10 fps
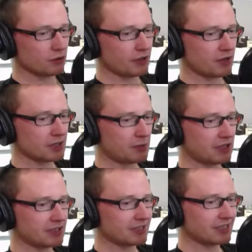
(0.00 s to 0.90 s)
there has been
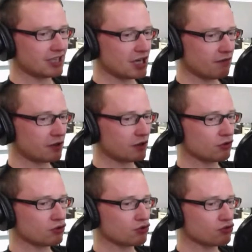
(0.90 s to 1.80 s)
a
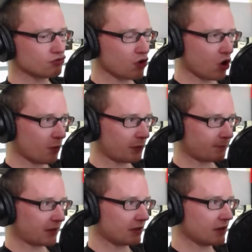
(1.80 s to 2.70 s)
significant drop
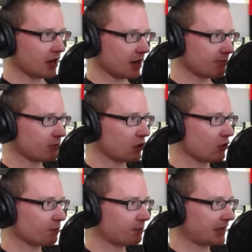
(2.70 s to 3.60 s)
in the number
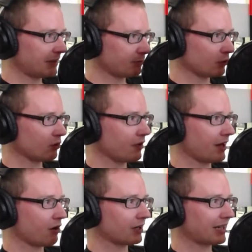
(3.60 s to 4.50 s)
of people that
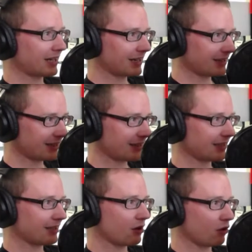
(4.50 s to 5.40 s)
are
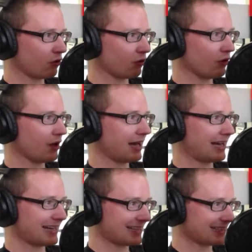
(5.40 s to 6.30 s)
clicking on
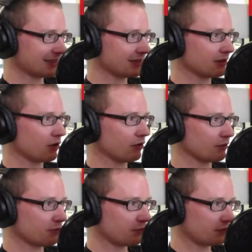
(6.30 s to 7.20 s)
ads
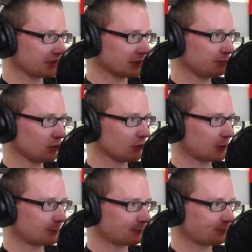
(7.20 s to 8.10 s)
on Facebook.